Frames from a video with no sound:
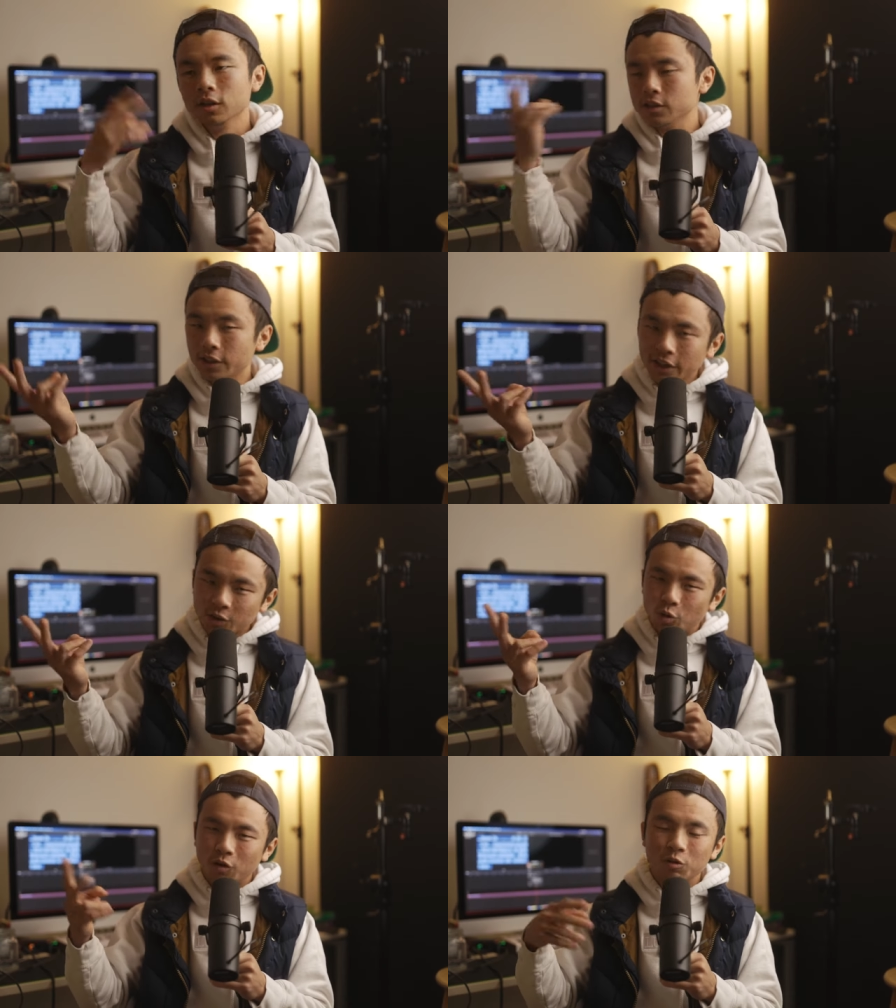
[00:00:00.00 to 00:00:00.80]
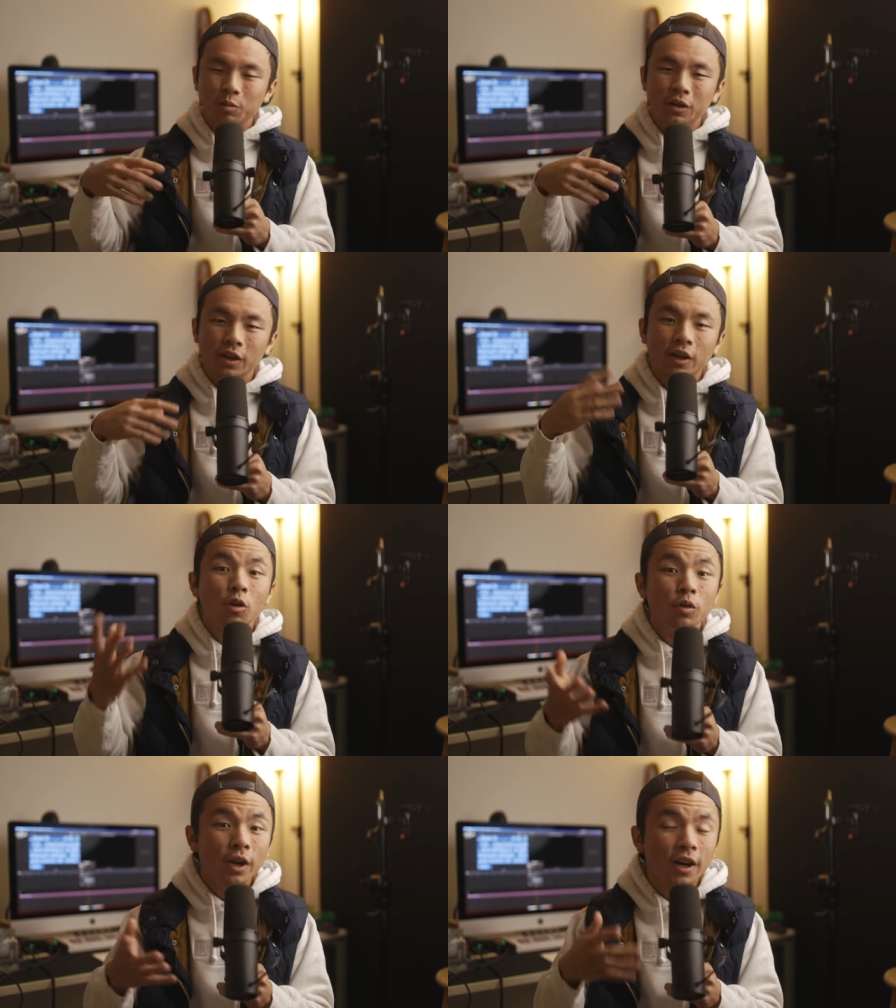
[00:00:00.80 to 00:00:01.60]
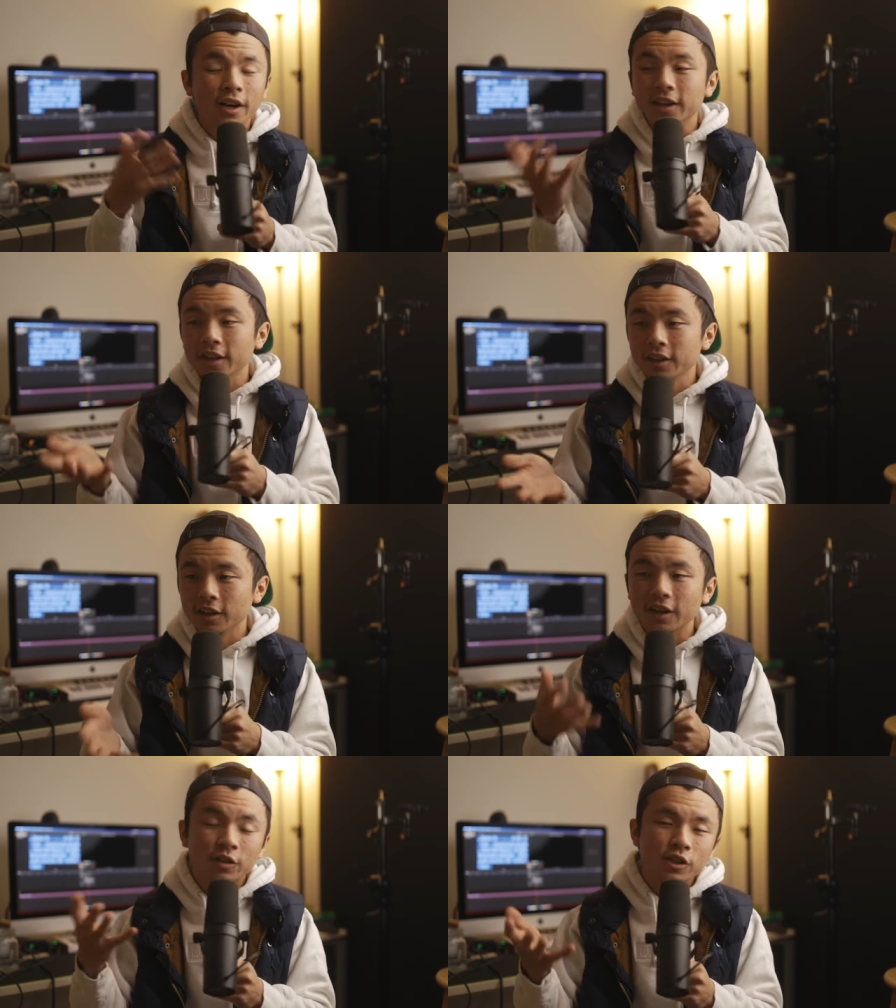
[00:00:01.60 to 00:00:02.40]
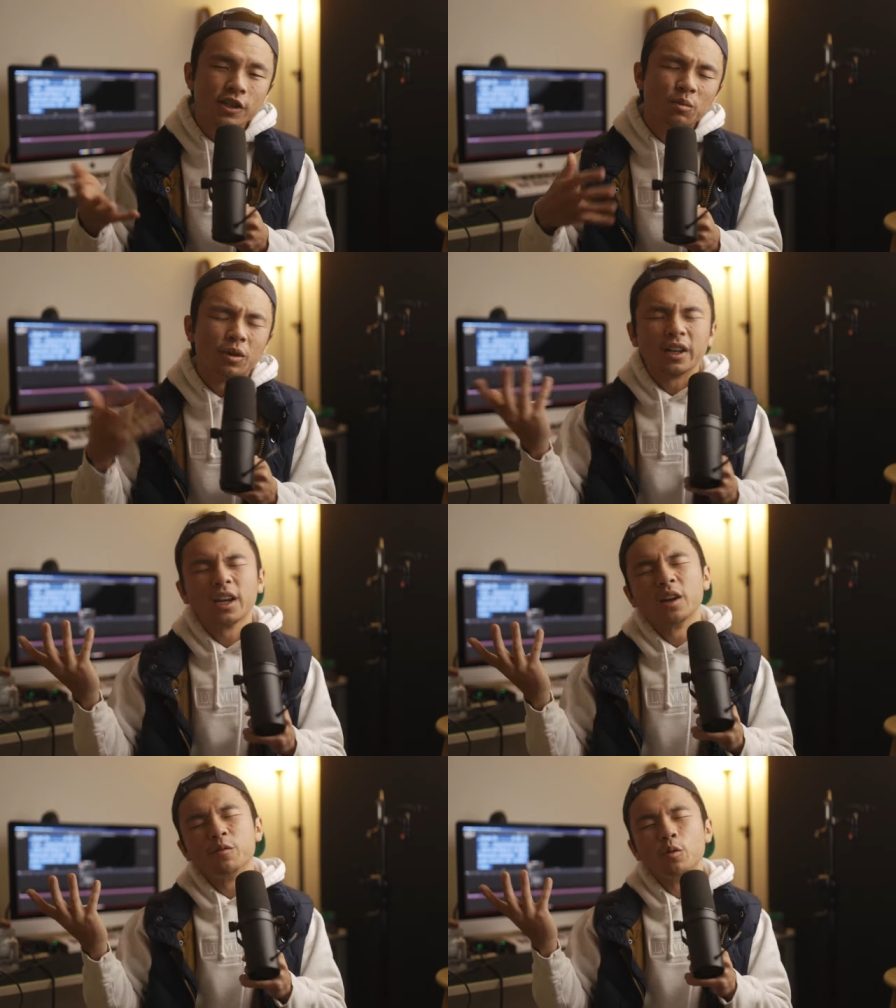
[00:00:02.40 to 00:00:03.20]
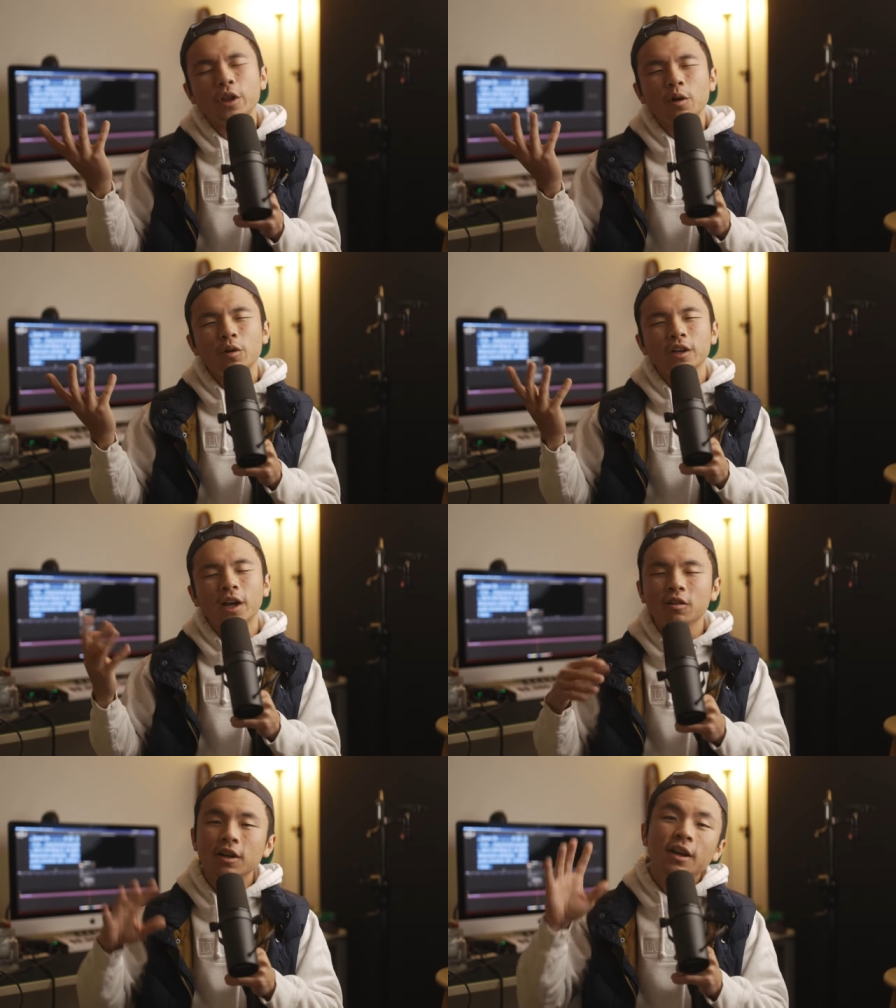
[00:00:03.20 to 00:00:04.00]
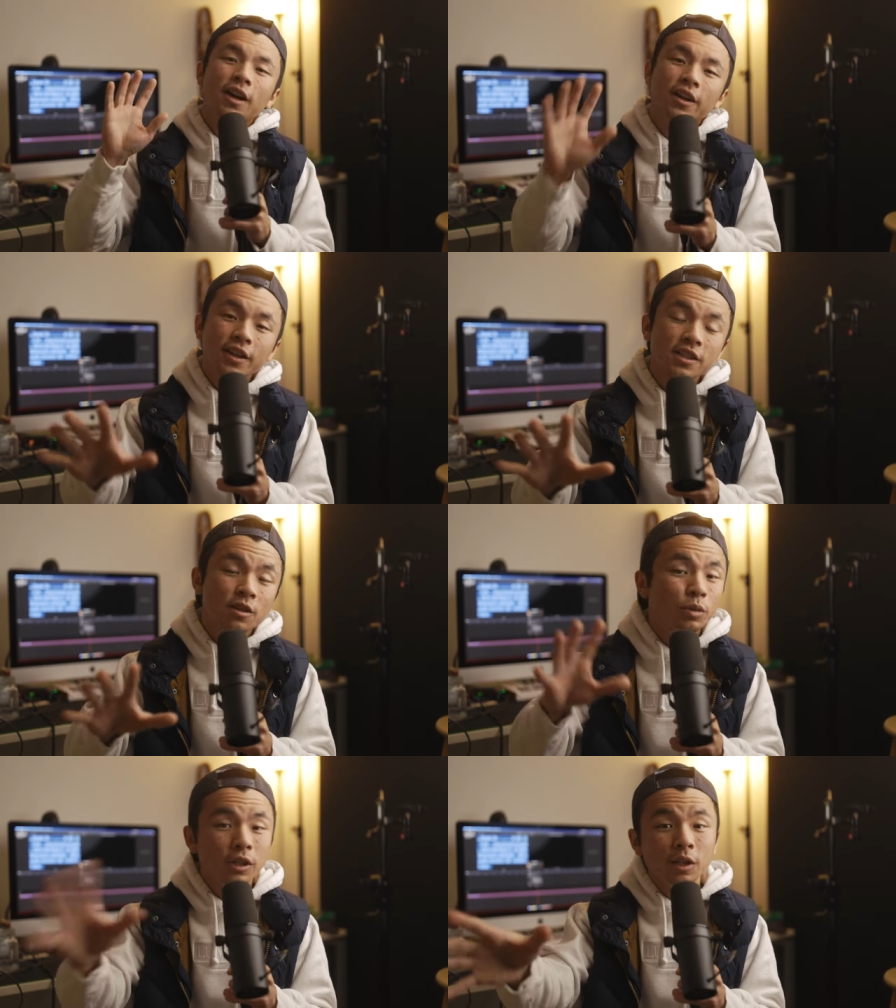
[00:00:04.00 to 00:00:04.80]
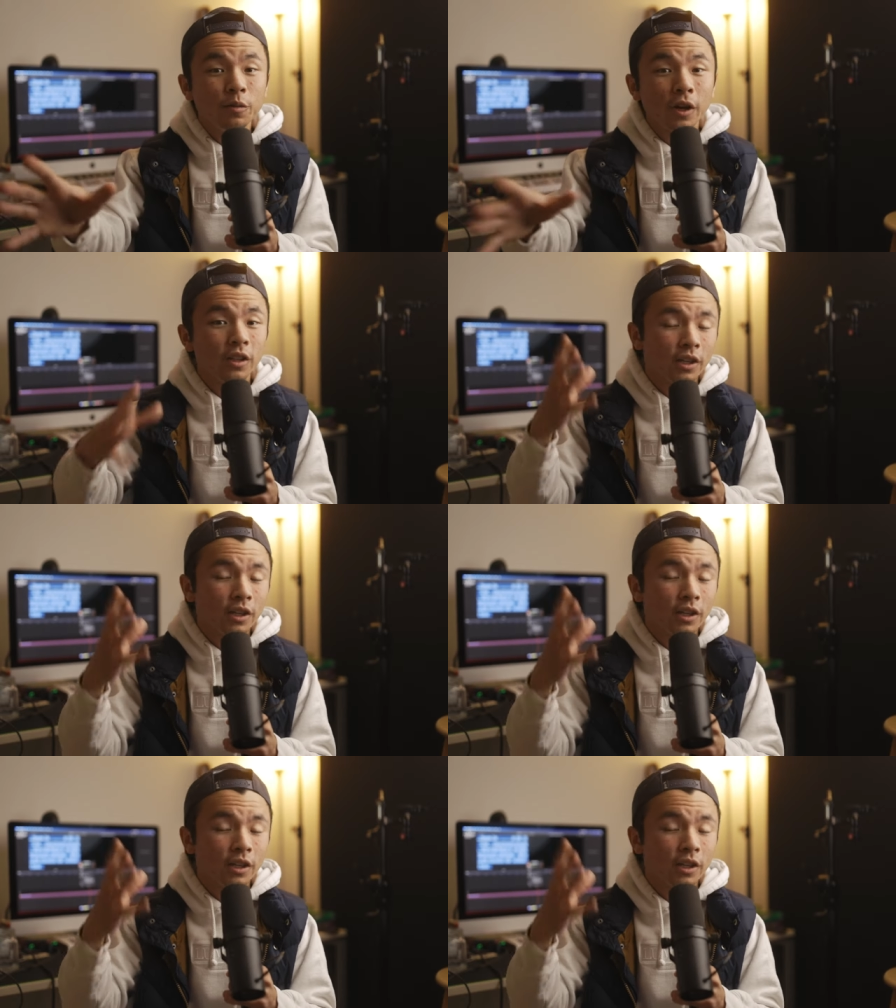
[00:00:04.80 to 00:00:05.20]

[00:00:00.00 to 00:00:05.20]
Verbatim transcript: Second one would be like, oh yeah, I get it, I understand, but I can't afford that right now. And that's completely fine.